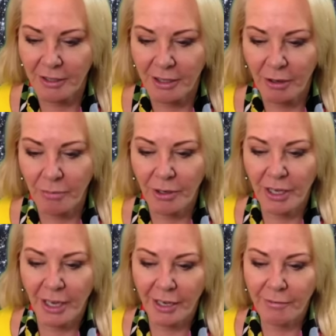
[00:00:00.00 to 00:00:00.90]
then we
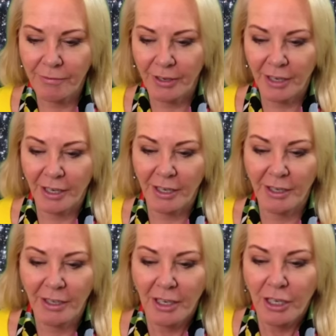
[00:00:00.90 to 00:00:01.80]
have
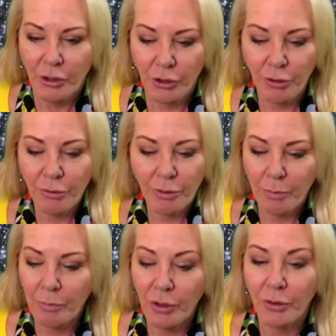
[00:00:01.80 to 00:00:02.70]
a new
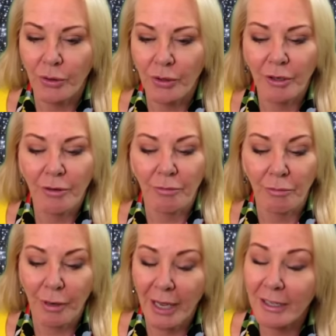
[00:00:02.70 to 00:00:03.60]
moon
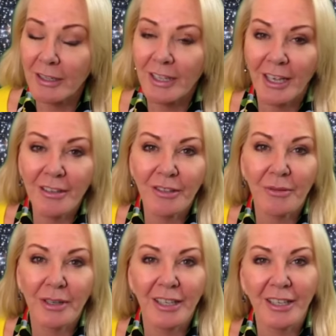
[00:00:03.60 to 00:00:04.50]
right at the end of the
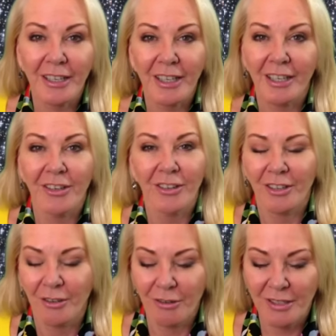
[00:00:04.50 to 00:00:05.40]
week in
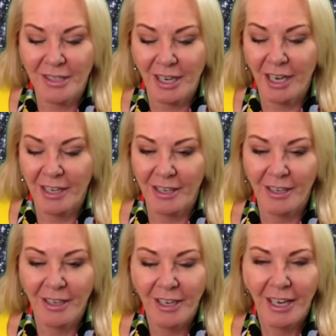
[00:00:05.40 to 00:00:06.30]
your sign
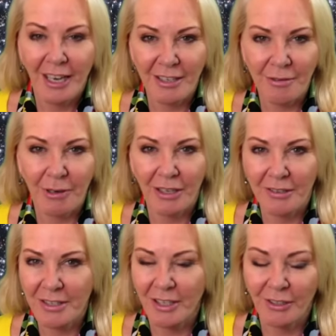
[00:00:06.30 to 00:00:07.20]
as well.
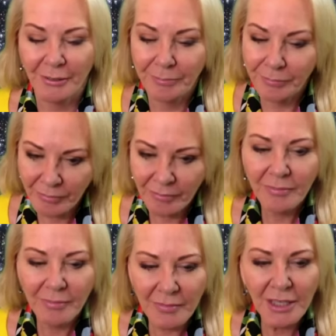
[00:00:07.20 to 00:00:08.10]
So
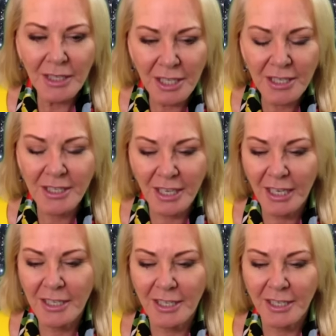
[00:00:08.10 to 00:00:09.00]
this
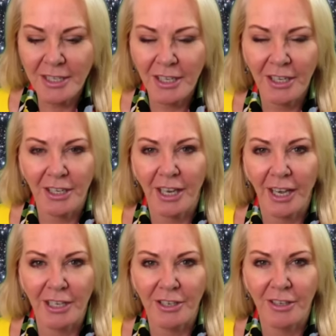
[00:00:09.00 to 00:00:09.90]
is an
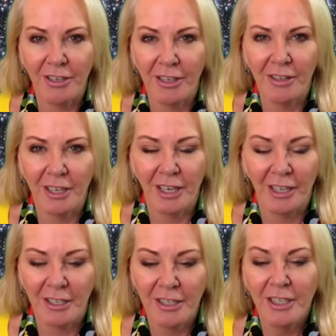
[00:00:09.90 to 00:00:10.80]
indication
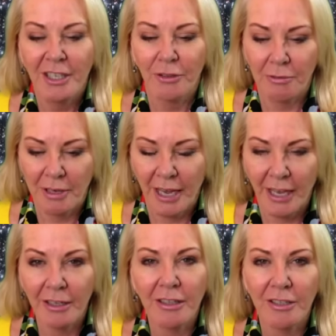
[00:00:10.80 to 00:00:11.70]
that you
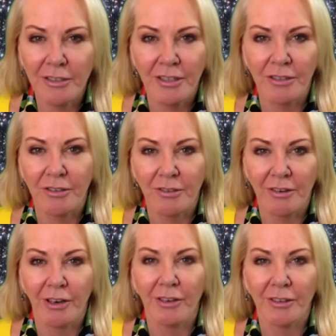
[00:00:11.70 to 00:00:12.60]
can close the door
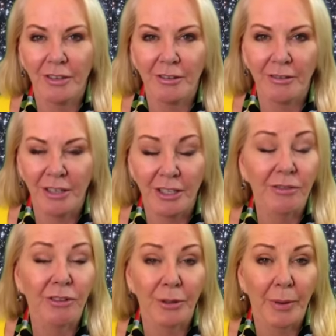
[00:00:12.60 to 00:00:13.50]
on things
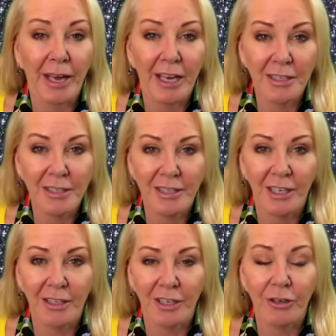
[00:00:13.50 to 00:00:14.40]
from the past
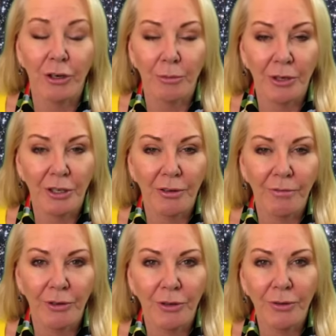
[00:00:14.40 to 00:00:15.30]
that are not working
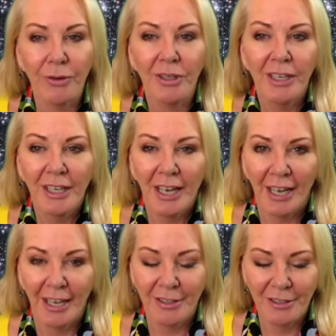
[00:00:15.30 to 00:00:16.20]
for you,
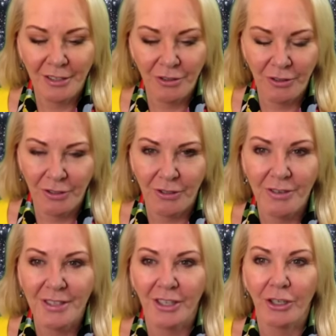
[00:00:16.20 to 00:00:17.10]
and new
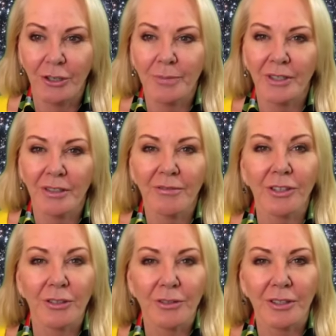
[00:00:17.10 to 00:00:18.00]
doors can open for
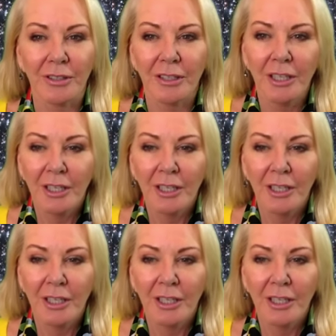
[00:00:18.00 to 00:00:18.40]
you to